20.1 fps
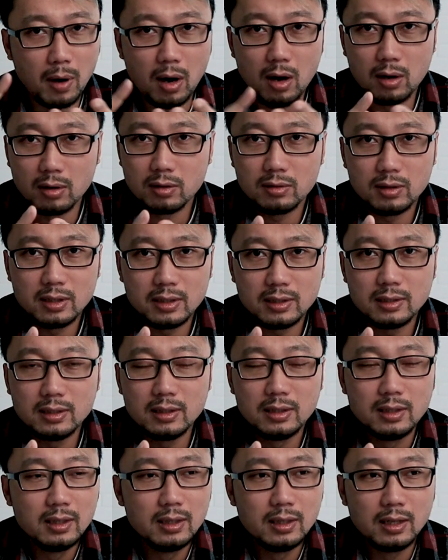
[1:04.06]
modeling,
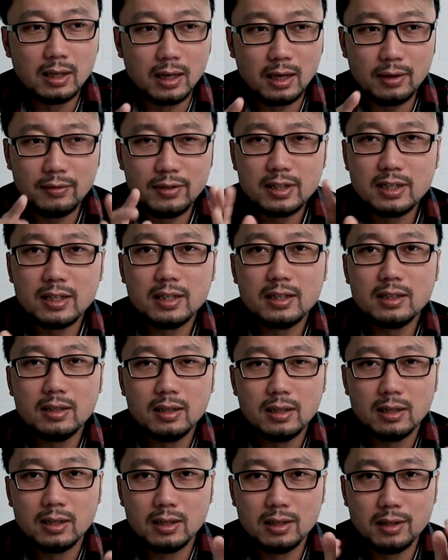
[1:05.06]

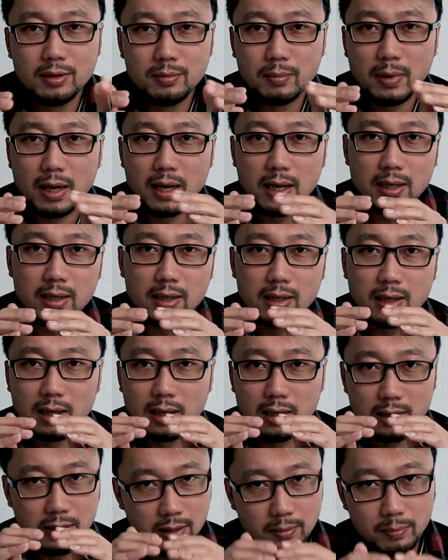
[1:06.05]
everything in
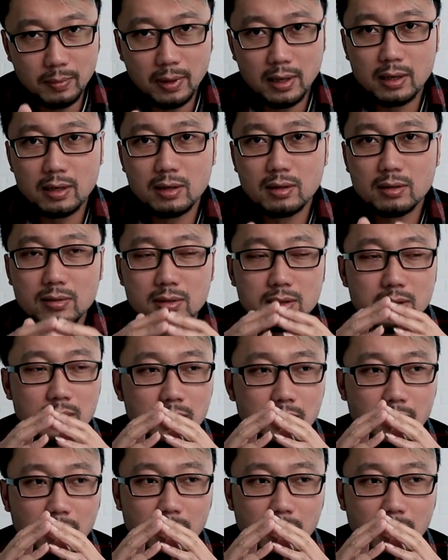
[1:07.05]
my emails